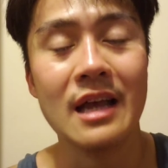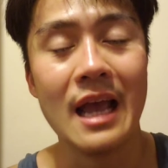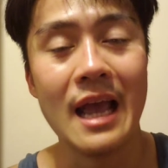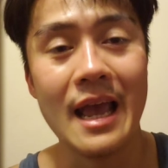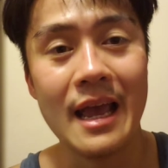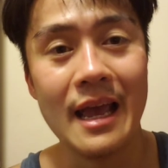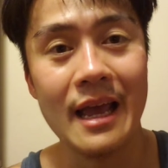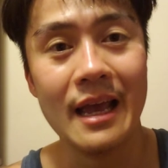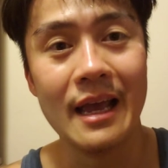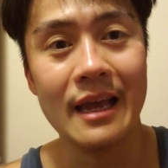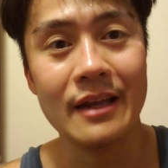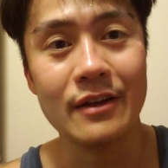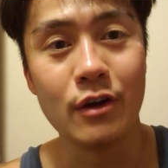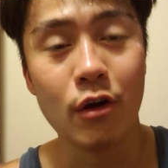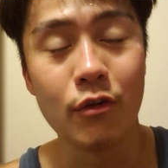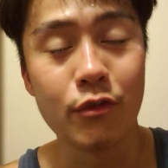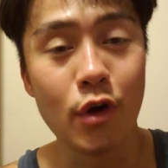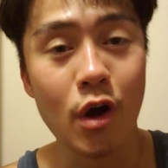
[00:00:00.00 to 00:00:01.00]
And
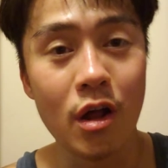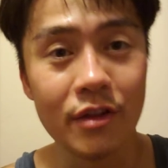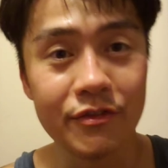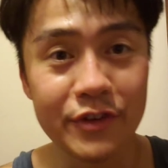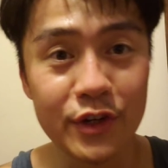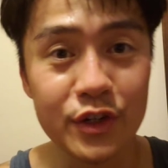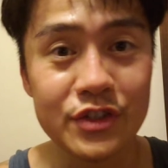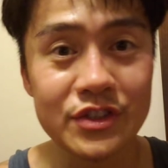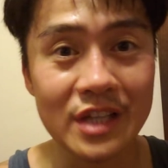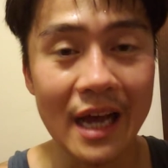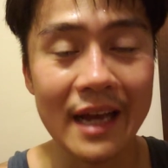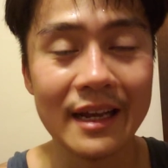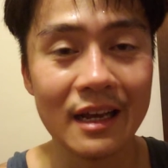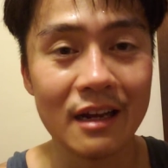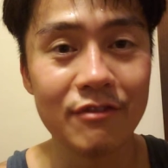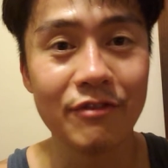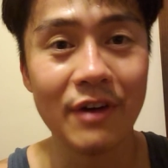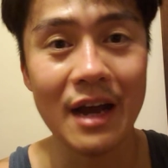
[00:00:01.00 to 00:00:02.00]
overall, if you're
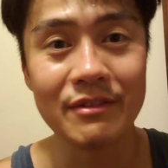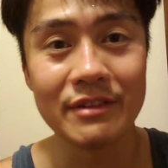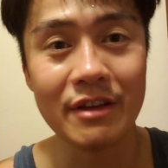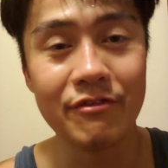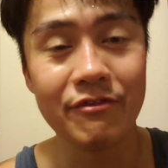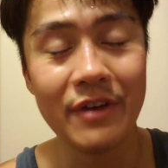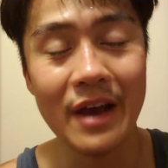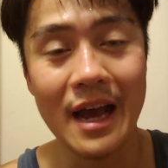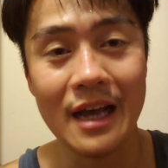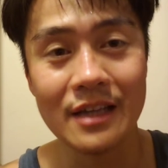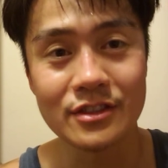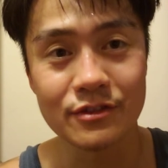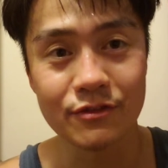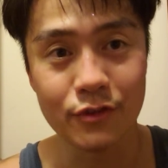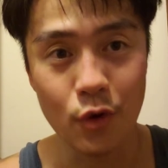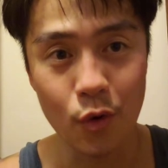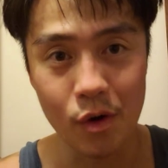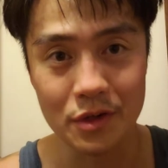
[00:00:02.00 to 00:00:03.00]
deciding on a 5-day fast,
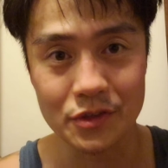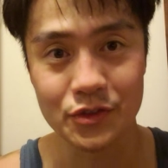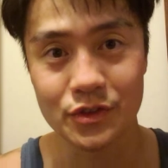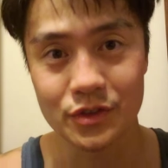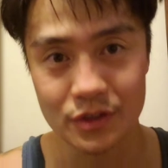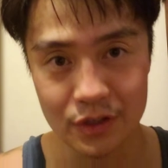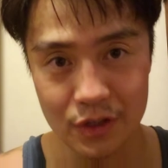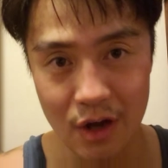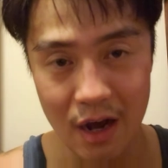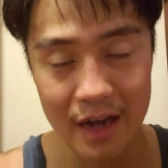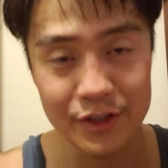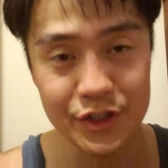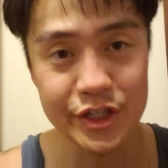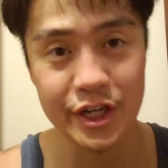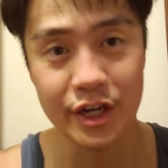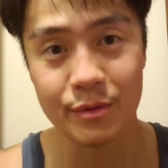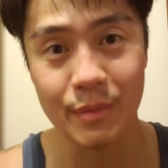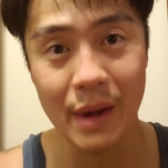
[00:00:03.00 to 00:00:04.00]
of course, you know, I
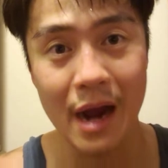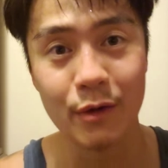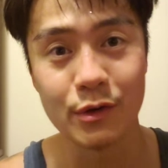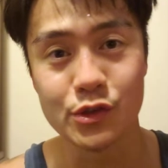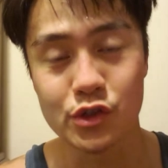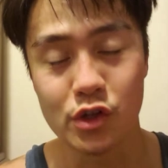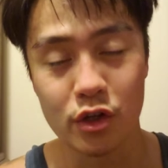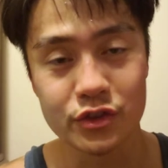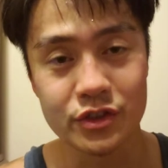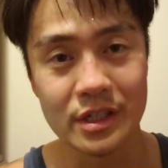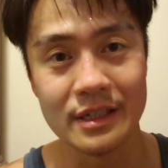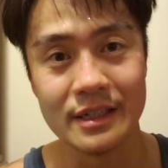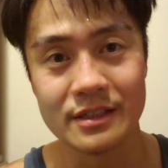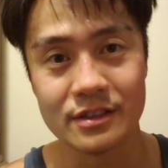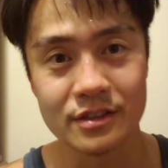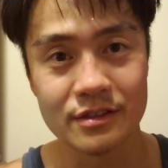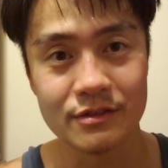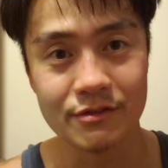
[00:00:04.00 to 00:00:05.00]
shared my results in
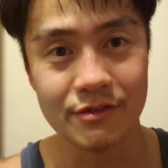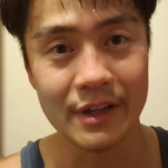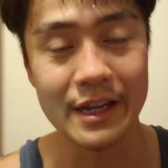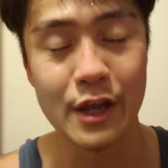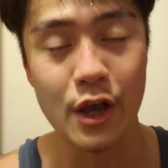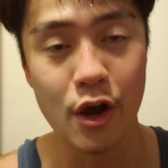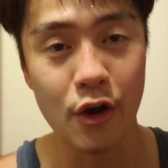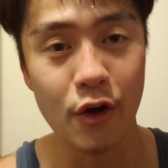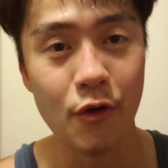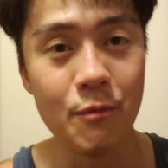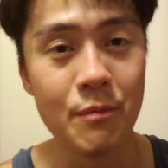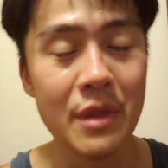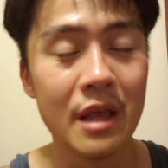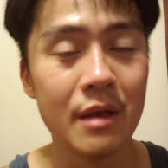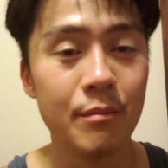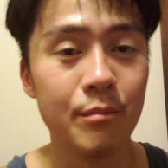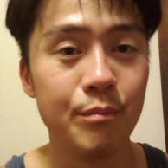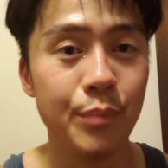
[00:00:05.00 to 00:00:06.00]
this video,
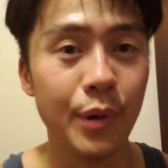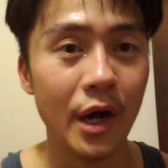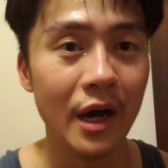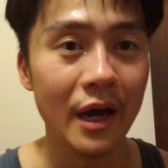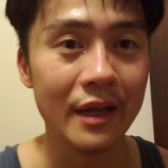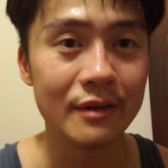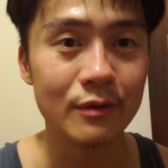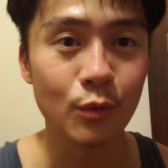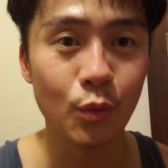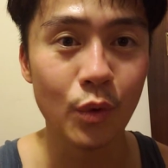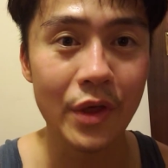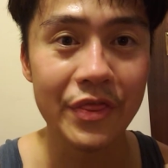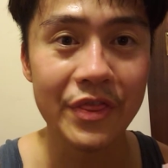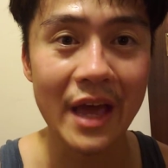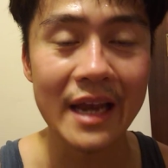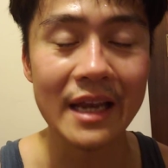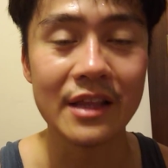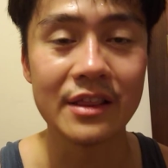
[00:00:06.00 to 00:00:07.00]
but
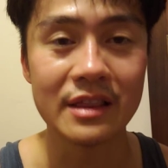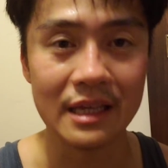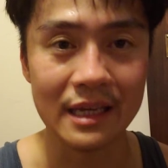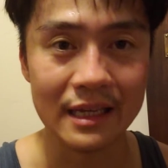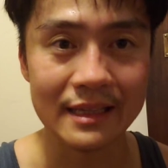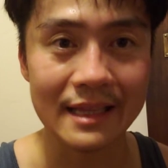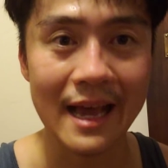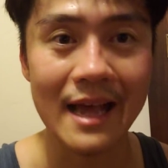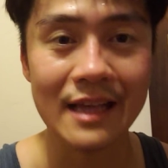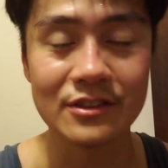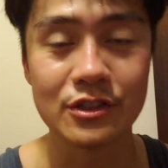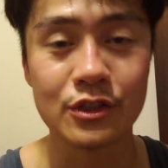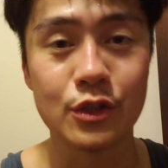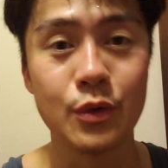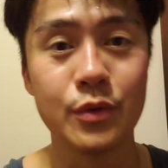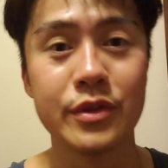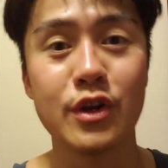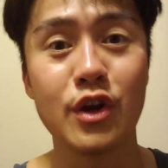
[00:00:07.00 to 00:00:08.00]
with anything that has to
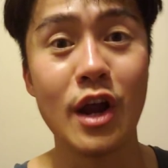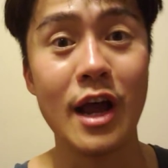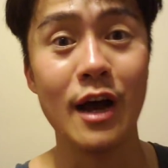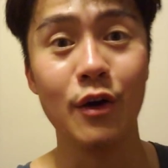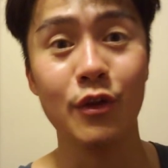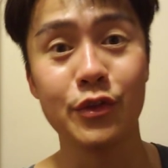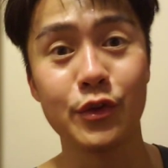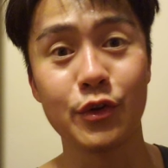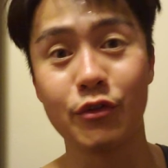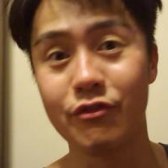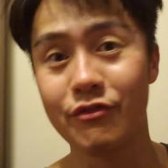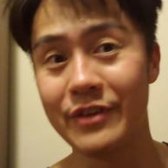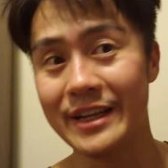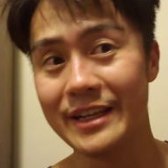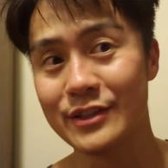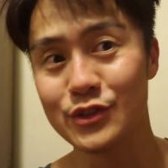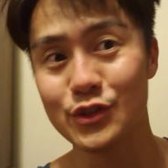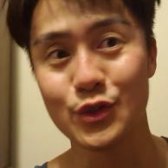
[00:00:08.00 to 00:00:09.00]
do with your health, your
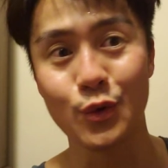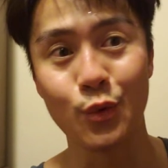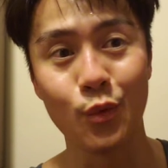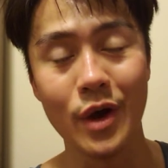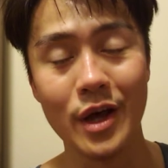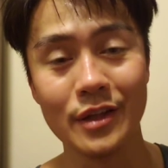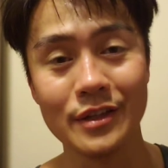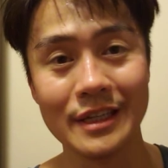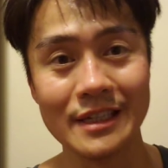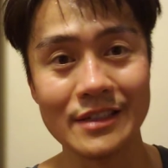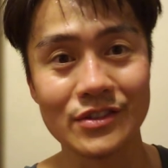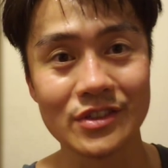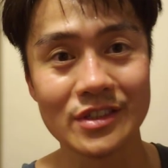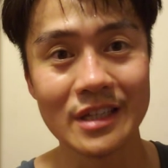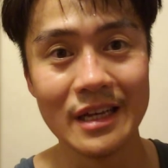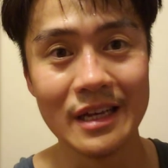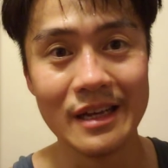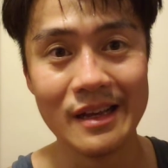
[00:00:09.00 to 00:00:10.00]
fitness, your
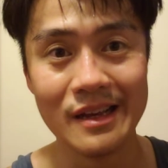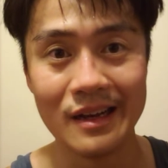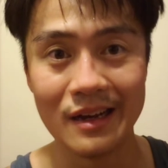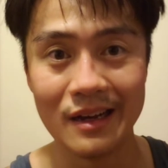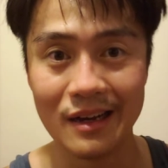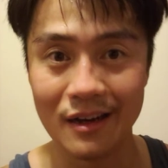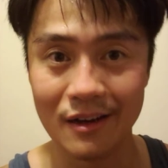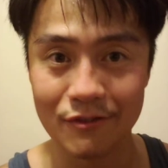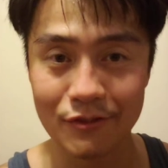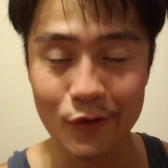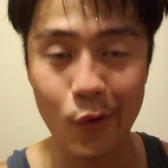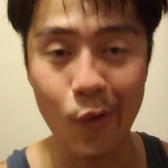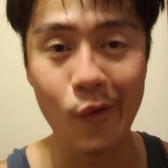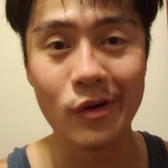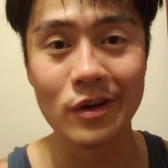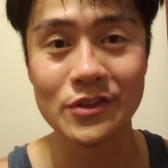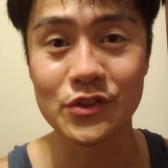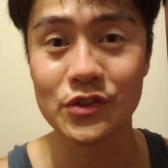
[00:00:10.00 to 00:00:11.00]
wellness, of
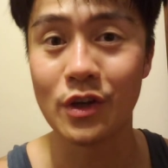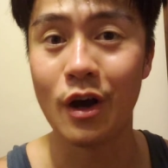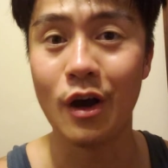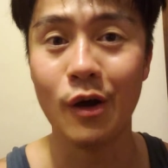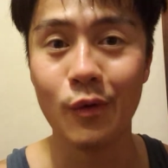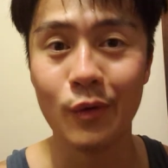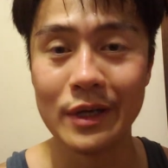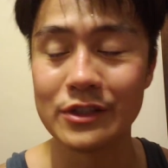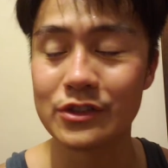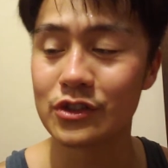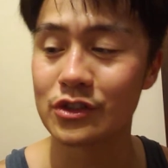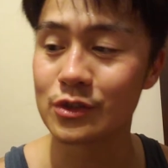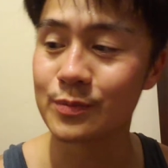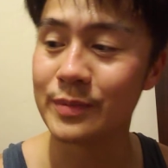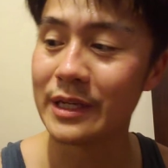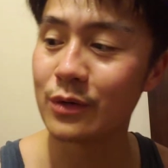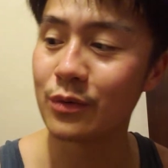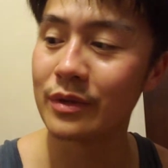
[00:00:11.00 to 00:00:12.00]
course, always
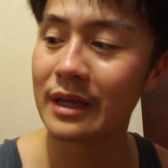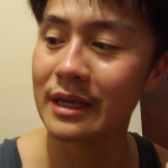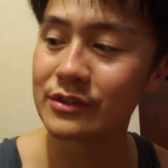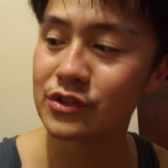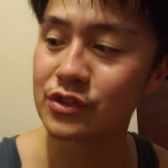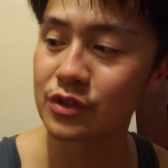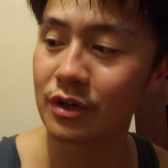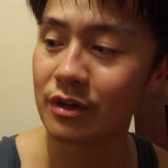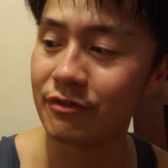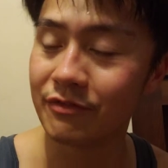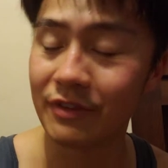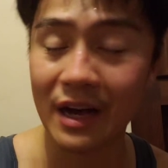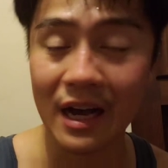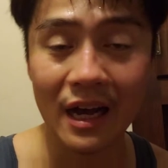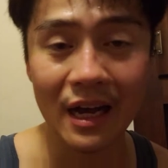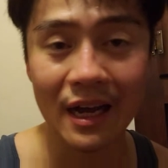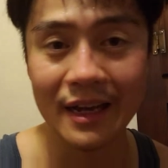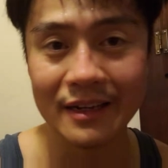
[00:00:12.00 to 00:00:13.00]
speak with a
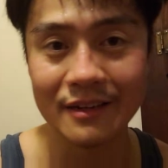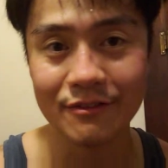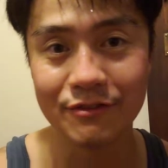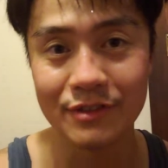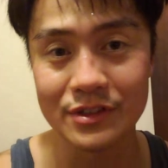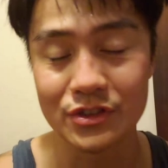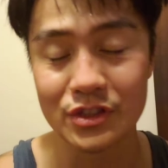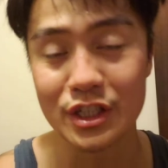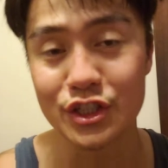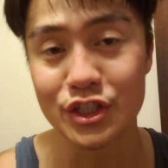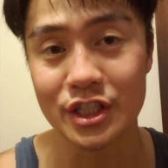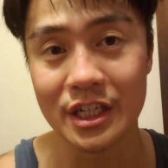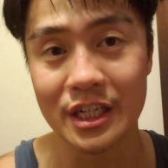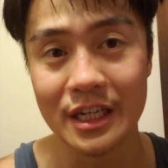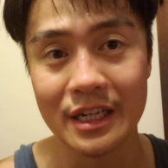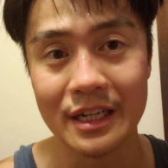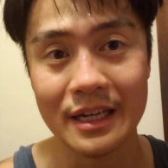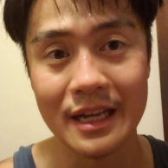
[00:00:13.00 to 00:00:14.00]
certified
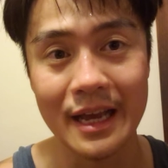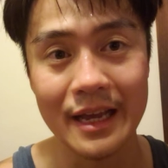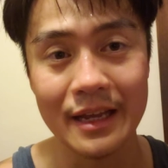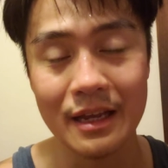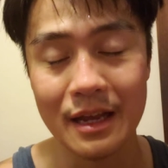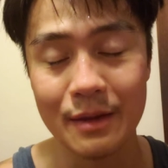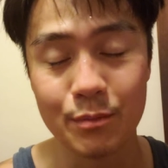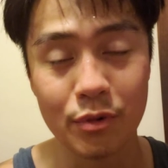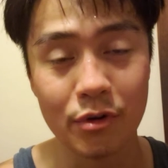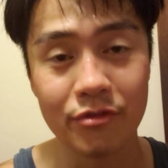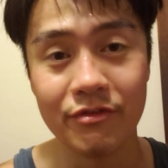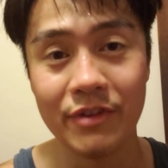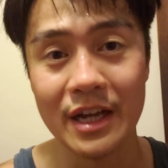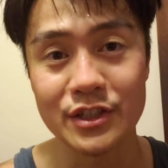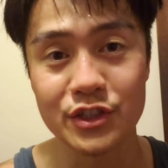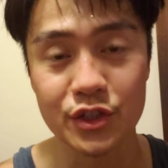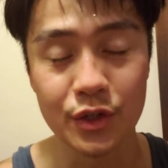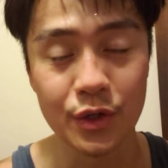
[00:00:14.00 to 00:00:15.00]
physician, a
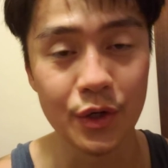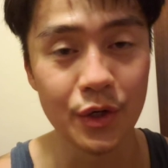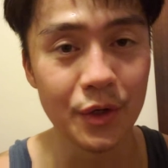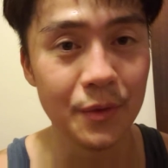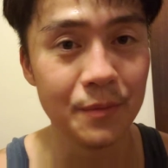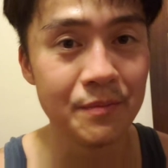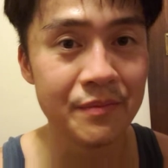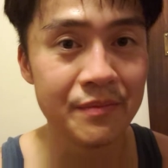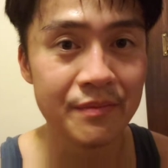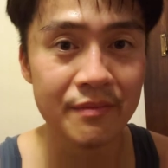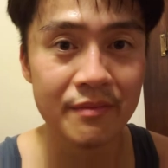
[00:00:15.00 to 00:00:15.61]
professional,